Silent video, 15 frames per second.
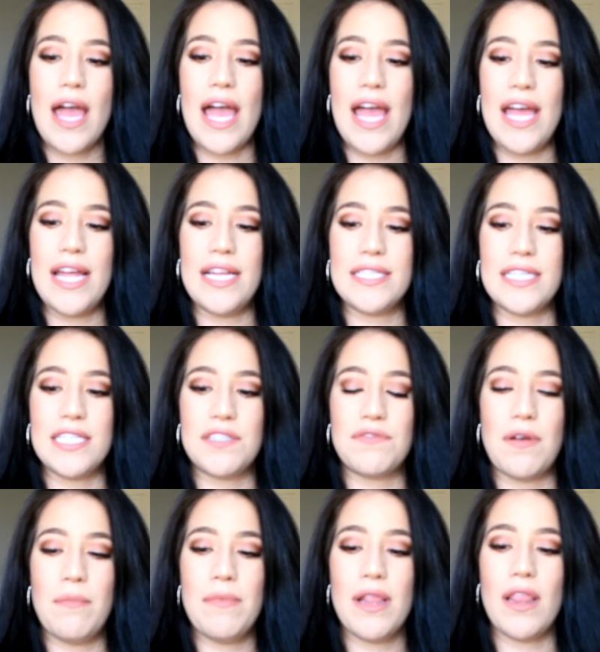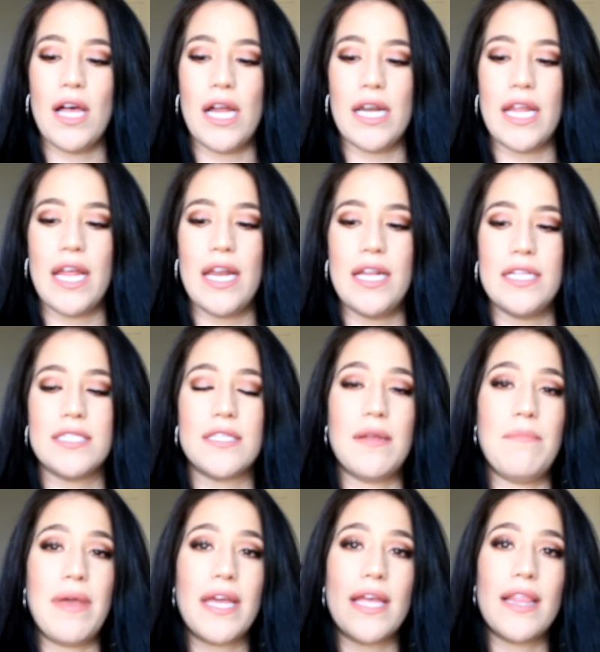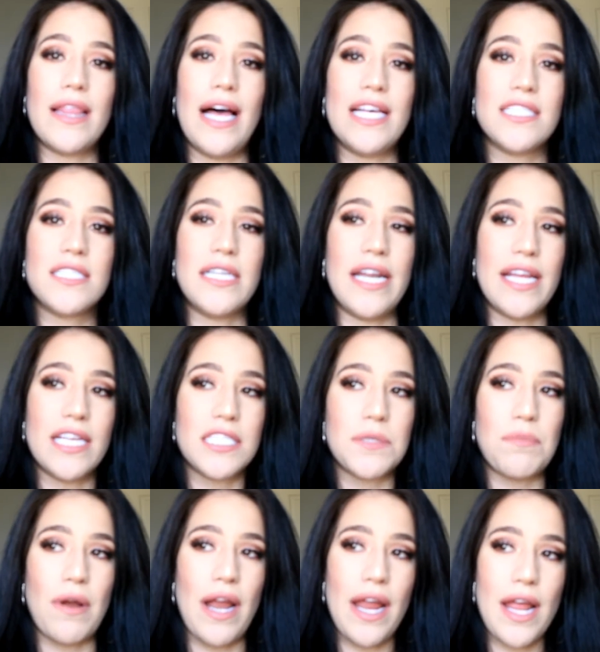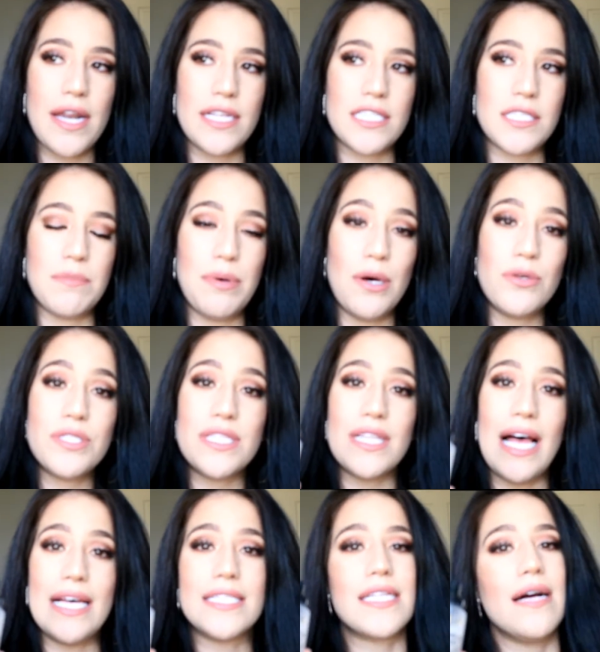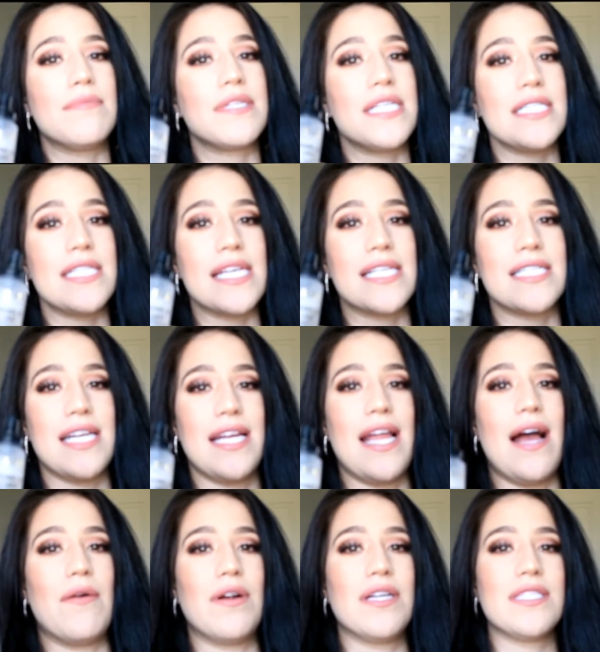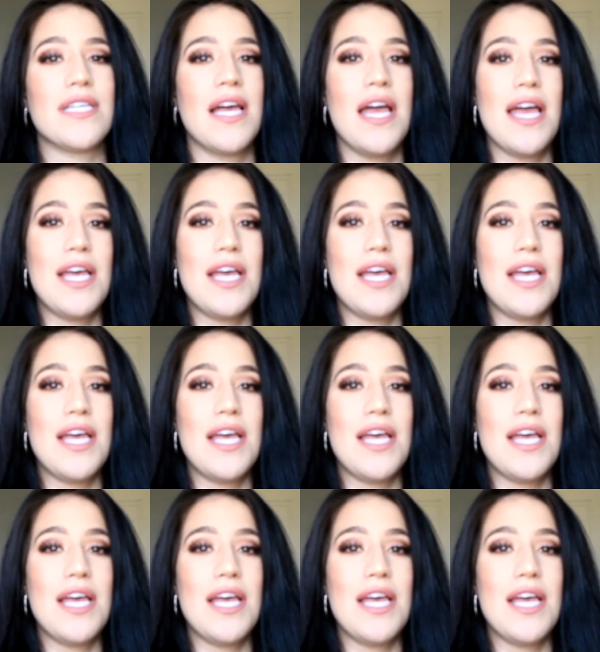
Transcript: And it's from Milani, and it's the Make It Last setting spray, and it's supposed to last up to 16 hours.